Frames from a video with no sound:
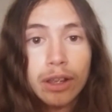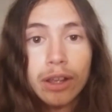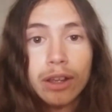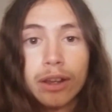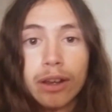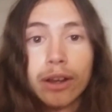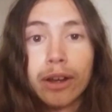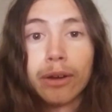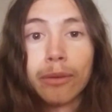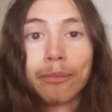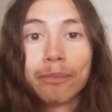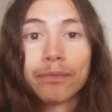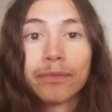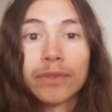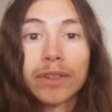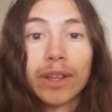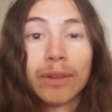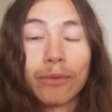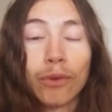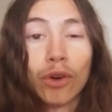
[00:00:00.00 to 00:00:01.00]
Um,
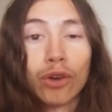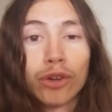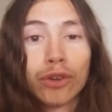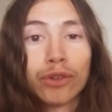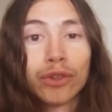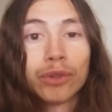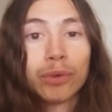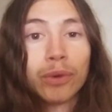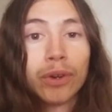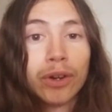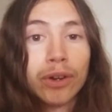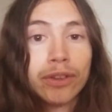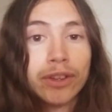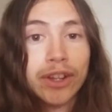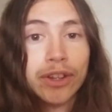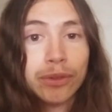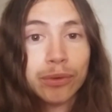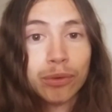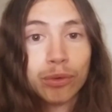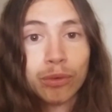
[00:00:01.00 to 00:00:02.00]
if all goes well,
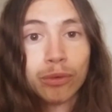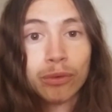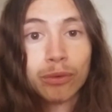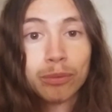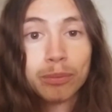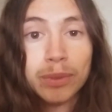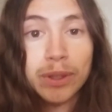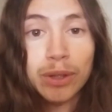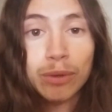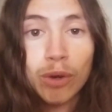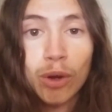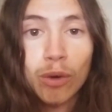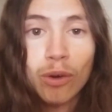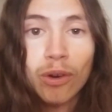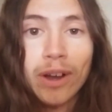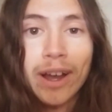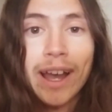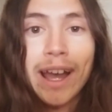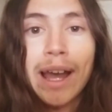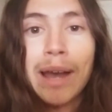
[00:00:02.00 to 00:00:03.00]
that's will be what
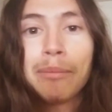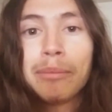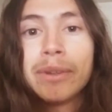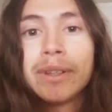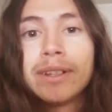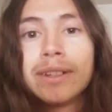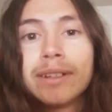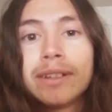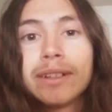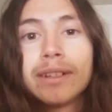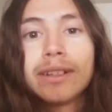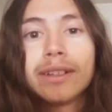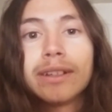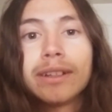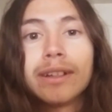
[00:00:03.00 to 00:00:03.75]
will happen.